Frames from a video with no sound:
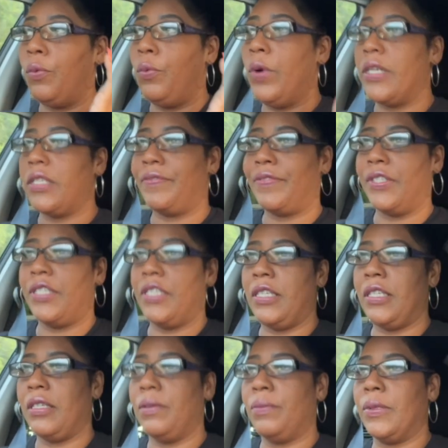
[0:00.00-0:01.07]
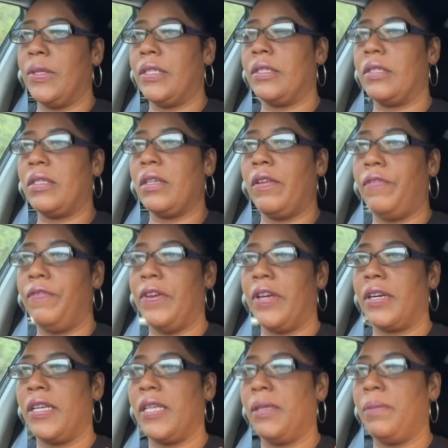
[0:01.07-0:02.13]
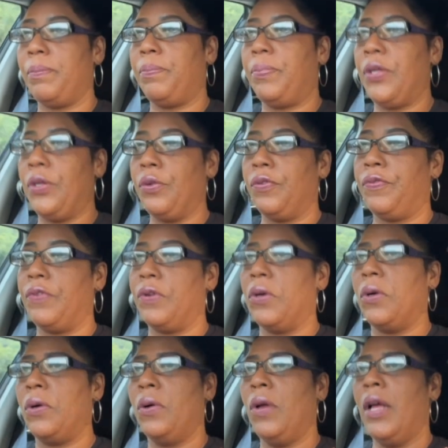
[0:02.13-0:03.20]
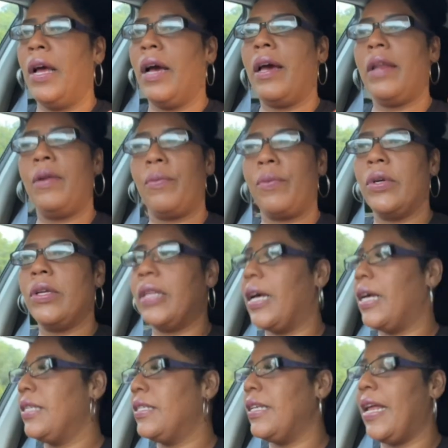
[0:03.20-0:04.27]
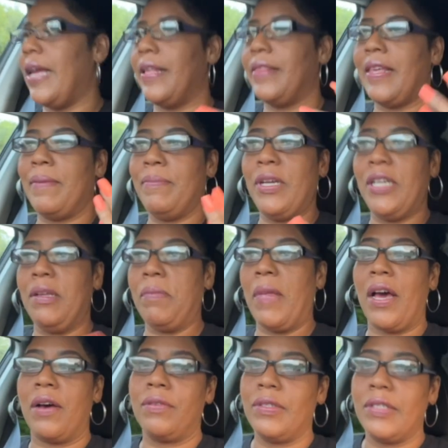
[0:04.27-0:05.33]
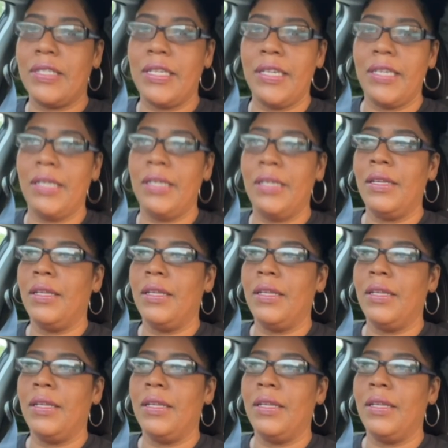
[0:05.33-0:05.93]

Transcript: West Virginia was very beautiful. I didn't realize it had that many mountains in it.